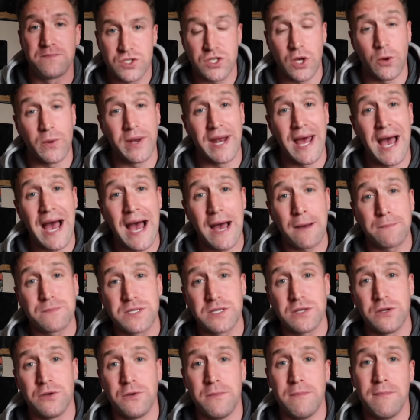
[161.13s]
So an
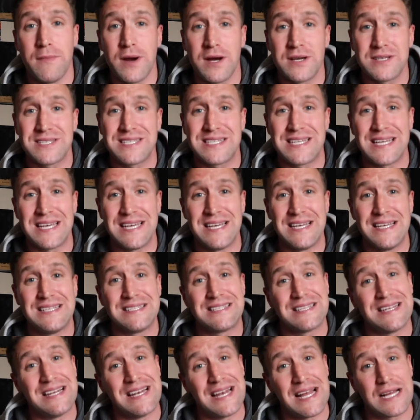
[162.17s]
absolute must
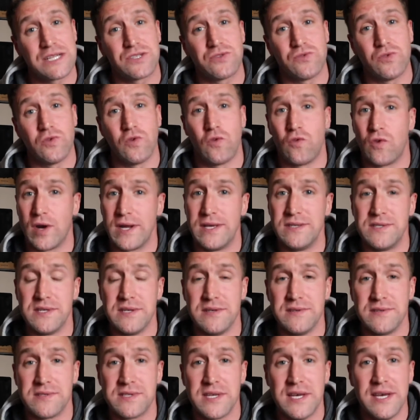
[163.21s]
is lateral
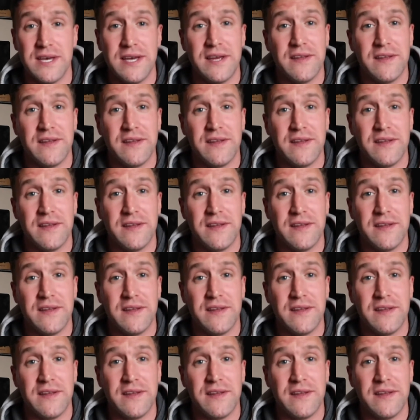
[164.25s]
raises.